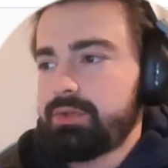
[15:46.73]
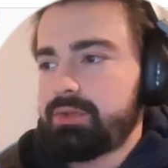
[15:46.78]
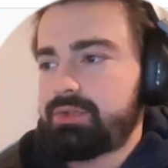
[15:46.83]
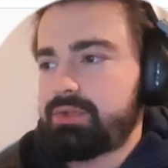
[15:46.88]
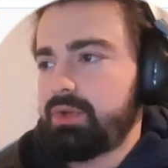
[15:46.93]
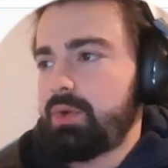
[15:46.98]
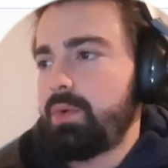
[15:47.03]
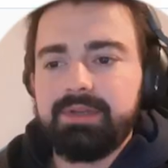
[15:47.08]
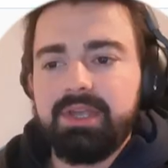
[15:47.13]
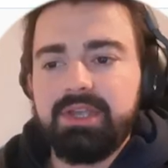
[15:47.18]

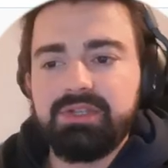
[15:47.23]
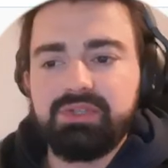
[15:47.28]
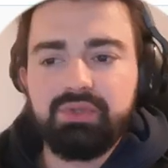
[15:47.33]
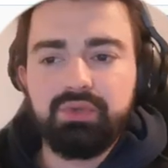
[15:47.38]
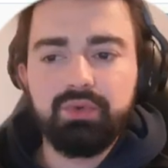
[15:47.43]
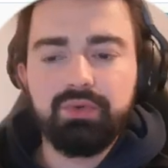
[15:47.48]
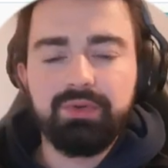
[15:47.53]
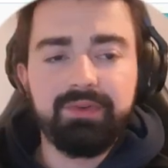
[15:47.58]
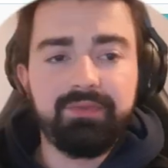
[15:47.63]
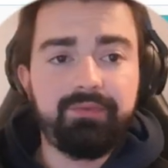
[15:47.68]
So
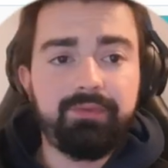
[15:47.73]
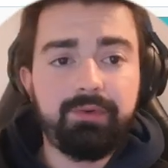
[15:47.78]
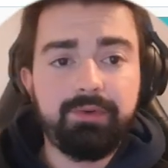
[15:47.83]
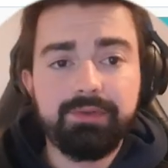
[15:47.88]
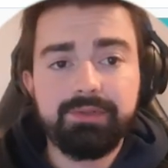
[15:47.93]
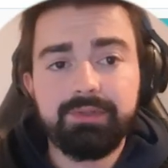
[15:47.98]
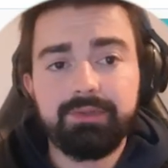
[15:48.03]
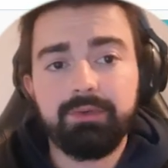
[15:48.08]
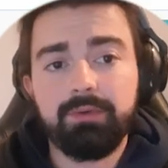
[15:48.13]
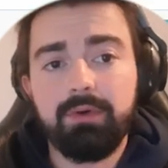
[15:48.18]
s2
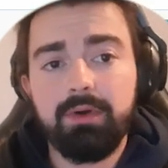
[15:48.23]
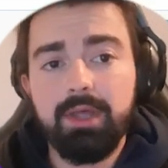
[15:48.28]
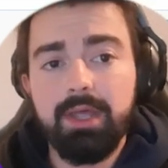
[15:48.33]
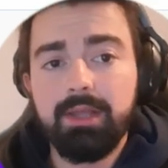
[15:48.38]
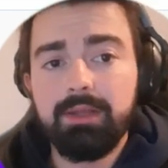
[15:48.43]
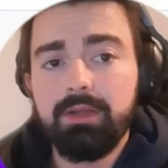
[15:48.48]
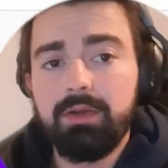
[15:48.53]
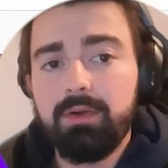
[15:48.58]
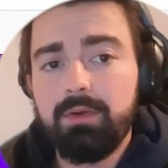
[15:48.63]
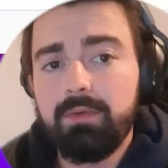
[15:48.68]
refers to
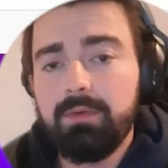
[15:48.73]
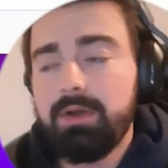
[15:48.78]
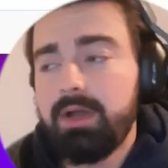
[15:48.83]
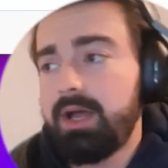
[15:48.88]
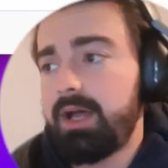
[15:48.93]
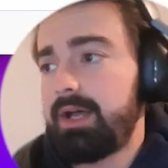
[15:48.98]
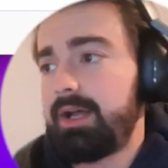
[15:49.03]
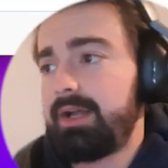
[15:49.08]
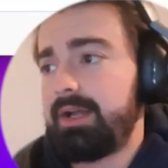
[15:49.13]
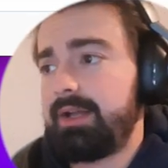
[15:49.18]
hello,
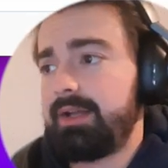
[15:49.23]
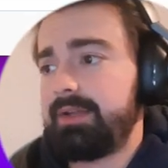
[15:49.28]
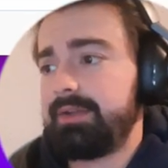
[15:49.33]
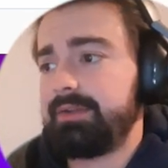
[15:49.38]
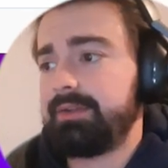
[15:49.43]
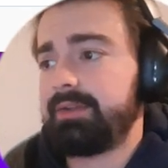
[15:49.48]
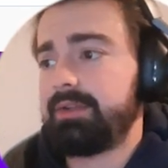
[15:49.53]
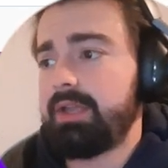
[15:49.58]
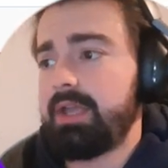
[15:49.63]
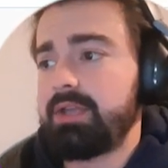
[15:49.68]

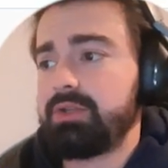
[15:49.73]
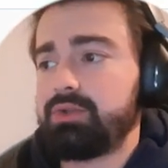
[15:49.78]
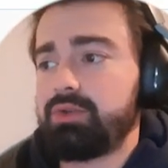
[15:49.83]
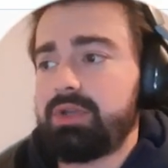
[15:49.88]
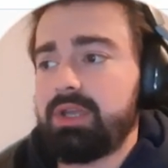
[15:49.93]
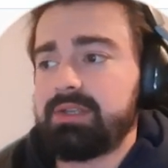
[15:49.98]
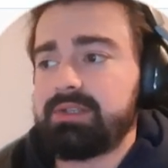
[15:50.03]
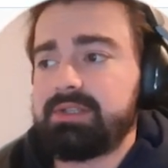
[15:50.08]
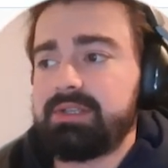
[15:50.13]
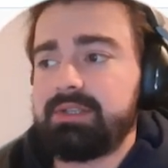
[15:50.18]
and as you
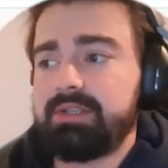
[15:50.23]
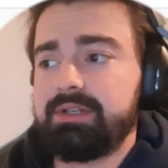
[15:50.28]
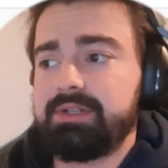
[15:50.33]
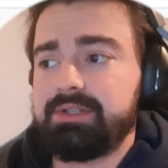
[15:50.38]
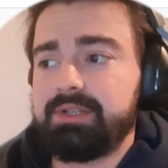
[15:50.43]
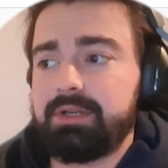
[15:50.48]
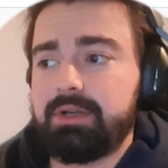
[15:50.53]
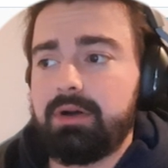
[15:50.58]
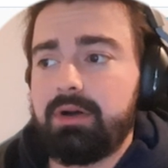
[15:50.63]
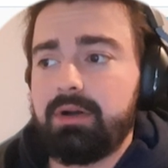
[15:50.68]
can see, there is
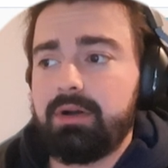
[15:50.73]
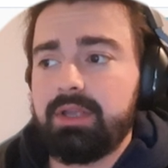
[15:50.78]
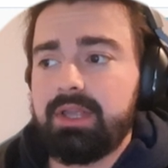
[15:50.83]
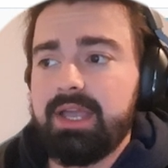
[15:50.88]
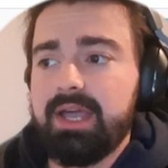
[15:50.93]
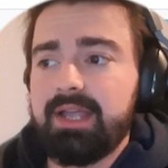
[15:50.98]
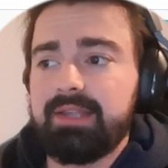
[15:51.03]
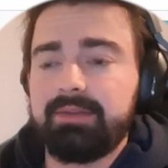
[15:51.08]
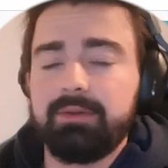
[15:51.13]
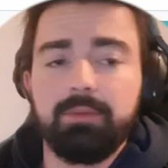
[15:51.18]
a
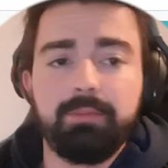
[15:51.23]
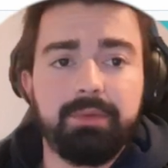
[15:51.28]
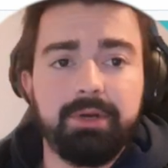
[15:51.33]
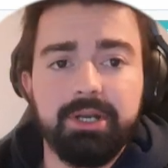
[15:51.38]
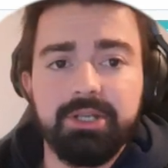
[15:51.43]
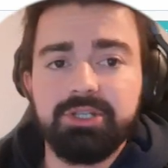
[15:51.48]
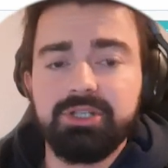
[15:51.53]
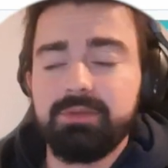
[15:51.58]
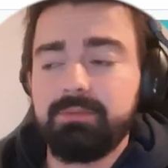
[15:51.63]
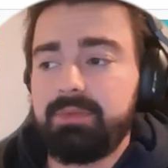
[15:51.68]
concat
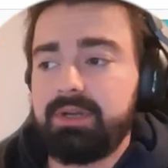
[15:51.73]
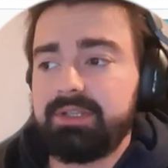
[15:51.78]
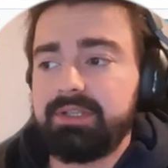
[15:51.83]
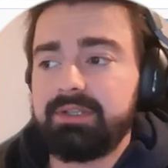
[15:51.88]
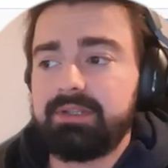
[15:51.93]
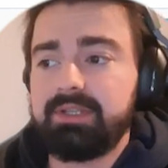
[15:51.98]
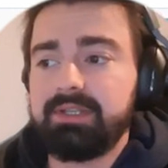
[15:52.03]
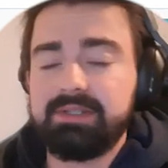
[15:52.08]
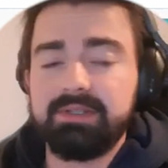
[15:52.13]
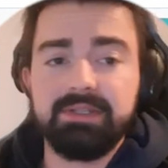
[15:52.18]
operation, but
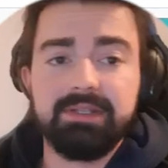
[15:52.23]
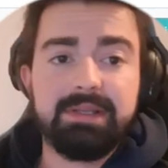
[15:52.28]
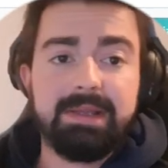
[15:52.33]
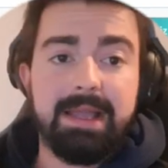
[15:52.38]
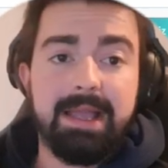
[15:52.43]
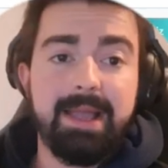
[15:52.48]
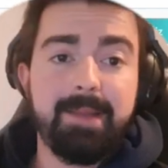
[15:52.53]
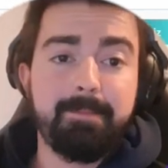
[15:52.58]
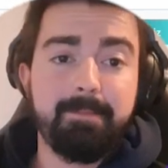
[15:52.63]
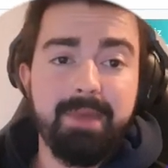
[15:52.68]
it doesn't
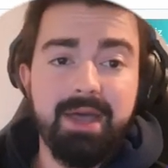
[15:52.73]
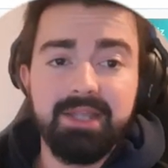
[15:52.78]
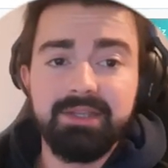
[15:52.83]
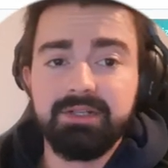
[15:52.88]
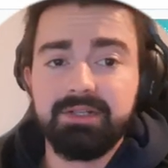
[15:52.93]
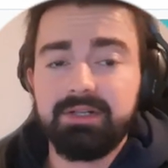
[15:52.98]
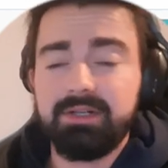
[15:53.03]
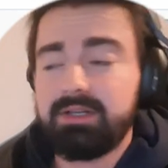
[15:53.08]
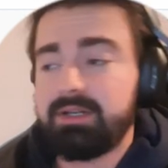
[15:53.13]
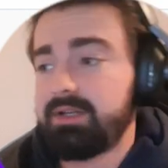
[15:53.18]

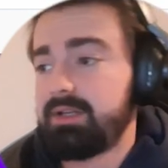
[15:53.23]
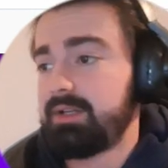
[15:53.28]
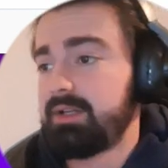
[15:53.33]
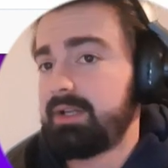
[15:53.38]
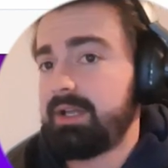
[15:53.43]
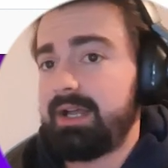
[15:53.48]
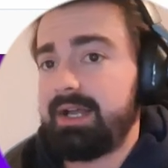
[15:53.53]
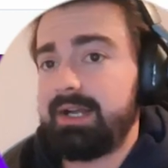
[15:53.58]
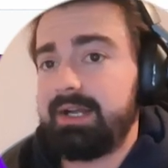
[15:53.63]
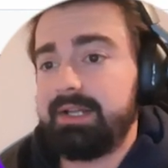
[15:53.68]
matter,
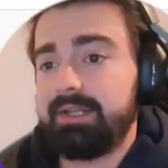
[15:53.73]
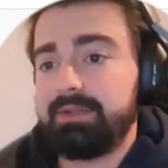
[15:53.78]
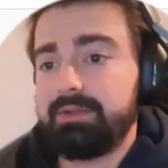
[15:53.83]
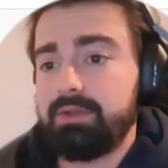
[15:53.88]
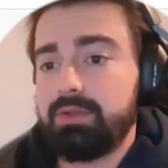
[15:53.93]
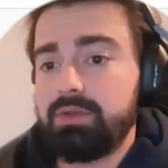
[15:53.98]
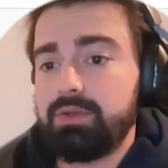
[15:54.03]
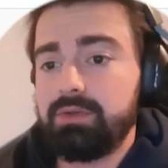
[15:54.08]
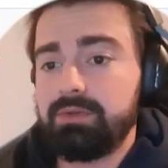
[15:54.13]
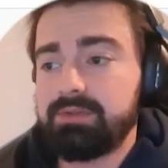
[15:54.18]
and
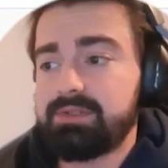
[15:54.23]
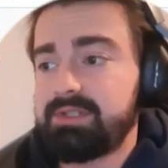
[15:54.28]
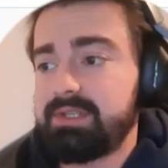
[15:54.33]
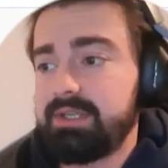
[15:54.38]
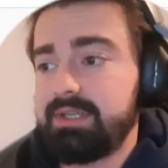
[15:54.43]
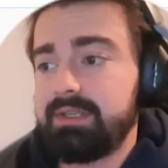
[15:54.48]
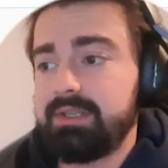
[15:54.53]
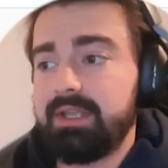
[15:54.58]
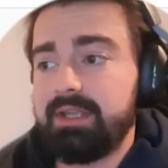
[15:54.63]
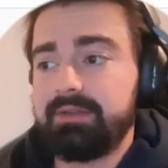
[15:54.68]
you'll
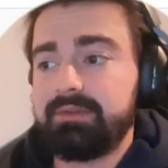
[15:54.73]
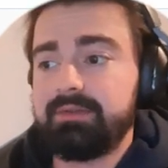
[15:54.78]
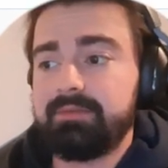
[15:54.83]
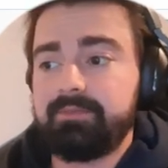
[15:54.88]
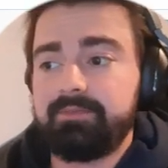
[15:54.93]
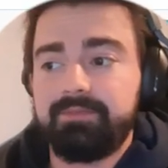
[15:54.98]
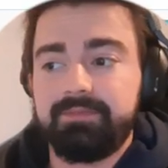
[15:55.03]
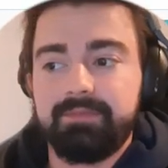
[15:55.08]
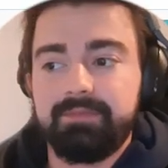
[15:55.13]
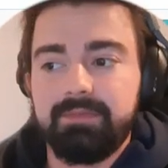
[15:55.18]
see that
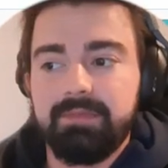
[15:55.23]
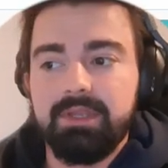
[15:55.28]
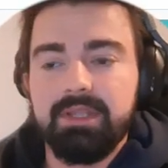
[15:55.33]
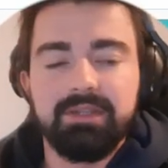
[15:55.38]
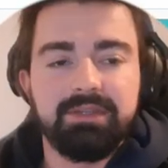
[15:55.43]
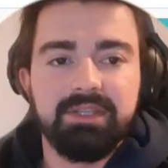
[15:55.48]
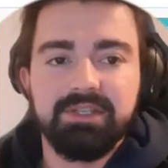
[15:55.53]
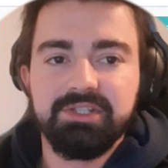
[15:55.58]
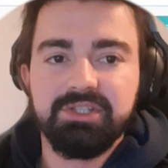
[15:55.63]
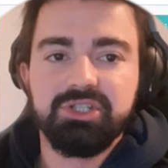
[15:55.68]
it
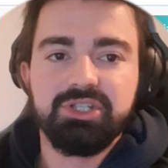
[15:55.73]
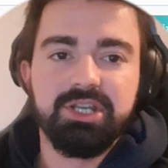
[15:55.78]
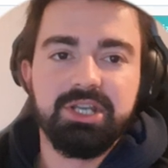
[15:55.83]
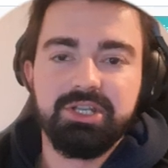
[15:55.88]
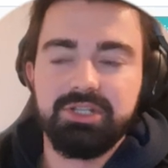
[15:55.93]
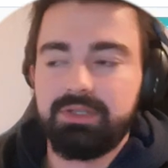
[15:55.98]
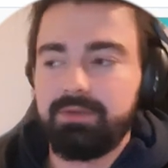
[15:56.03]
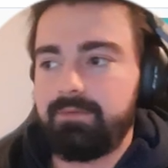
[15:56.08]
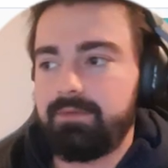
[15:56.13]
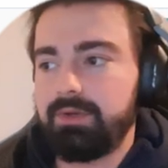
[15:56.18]
doesn't
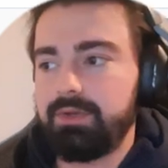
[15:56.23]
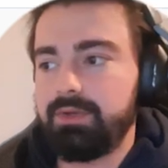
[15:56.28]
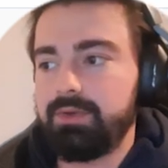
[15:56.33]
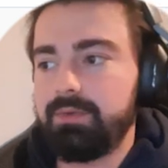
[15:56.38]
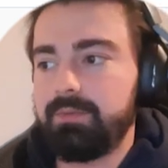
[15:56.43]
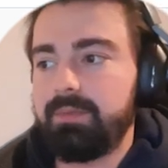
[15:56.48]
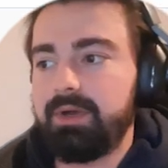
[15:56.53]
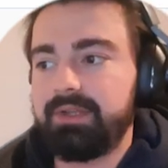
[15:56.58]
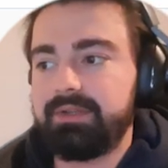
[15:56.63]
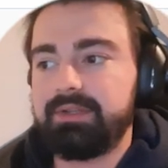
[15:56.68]
change the value.
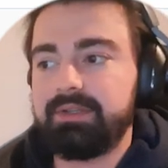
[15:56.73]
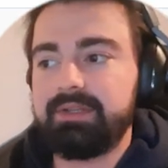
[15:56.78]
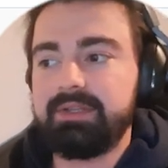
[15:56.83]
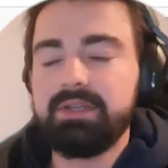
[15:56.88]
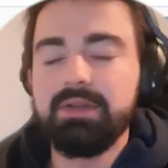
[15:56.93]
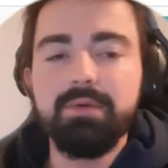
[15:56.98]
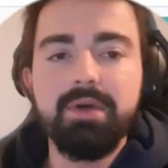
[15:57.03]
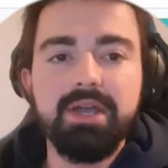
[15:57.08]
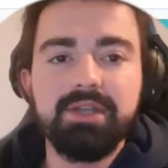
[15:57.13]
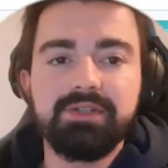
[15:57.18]
But the
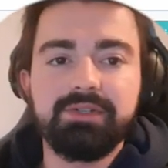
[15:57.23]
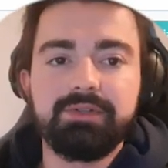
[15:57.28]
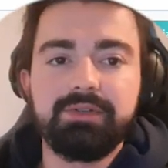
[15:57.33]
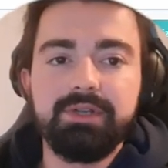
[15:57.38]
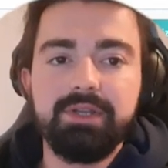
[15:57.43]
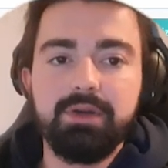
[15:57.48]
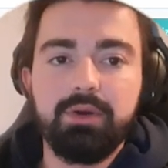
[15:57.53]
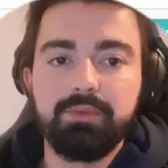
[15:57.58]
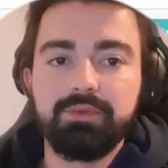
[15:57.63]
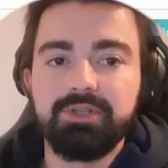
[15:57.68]
new
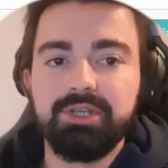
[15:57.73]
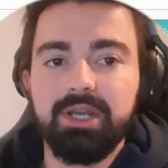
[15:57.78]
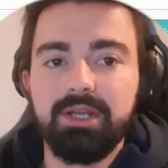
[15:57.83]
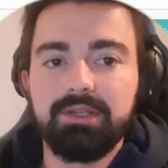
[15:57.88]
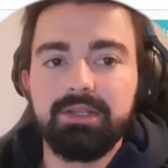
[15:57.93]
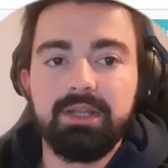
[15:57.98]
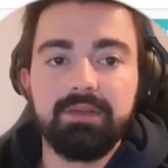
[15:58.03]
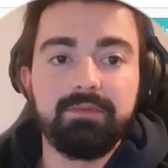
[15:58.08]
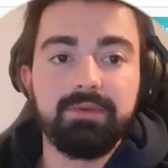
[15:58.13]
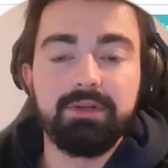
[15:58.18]
s3 object
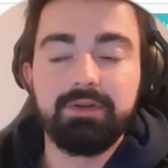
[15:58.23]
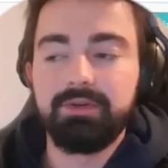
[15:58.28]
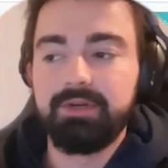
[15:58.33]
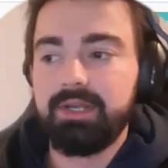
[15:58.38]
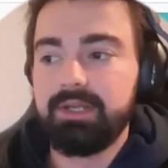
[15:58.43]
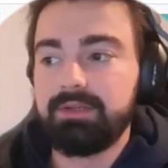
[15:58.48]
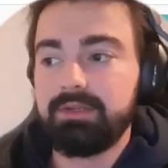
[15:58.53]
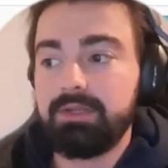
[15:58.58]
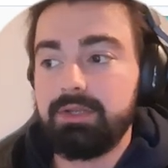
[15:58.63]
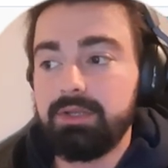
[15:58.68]
that we
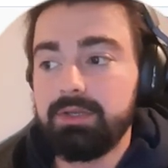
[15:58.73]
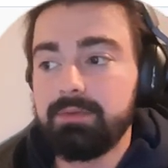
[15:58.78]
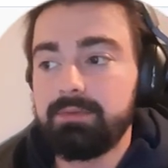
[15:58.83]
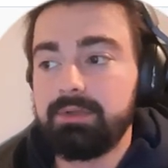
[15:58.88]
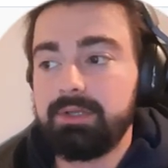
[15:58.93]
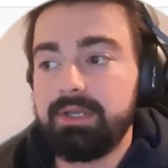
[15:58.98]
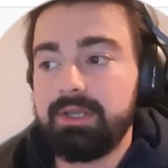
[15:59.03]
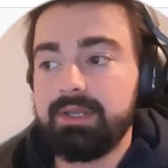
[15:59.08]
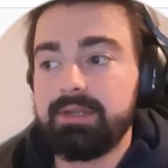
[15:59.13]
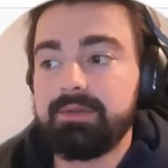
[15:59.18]
create
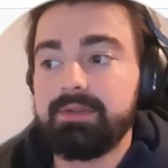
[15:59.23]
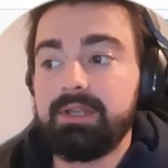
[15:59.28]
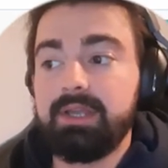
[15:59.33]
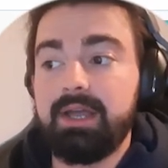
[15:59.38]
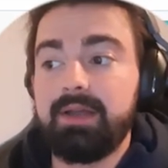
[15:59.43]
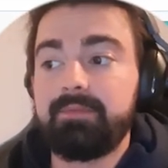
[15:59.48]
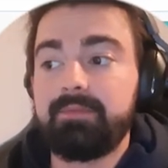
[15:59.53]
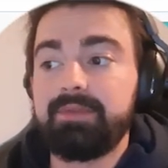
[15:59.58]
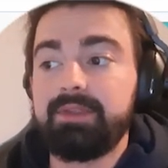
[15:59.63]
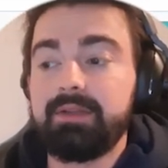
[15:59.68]
newly,
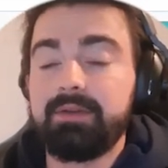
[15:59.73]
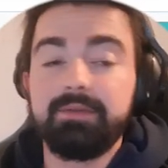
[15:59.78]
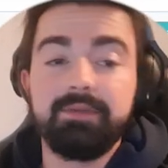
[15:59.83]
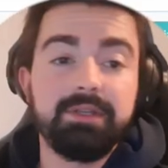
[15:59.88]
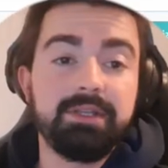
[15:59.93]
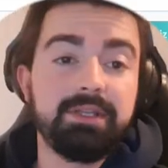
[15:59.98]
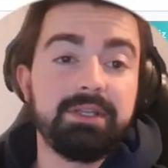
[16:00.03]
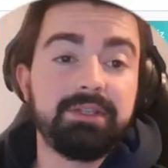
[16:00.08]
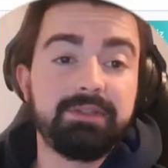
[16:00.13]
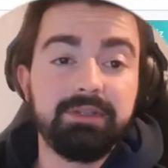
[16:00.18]

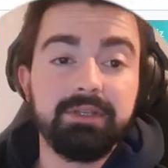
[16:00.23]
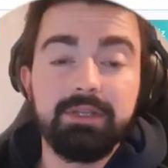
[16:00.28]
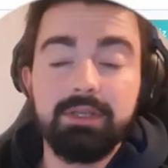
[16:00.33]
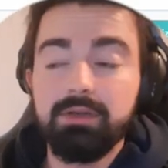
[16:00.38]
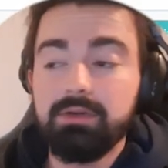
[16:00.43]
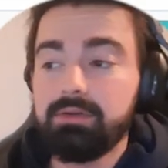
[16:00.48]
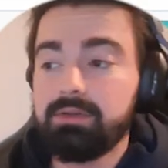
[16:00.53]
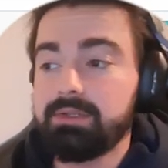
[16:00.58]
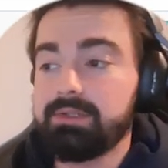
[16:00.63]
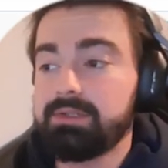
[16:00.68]
it
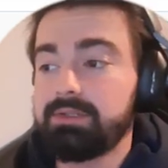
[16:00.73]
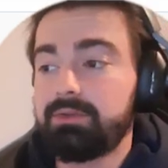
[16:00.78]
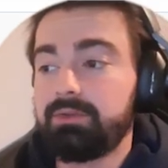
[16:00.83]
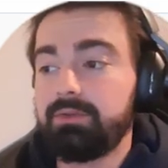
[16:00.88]
equals to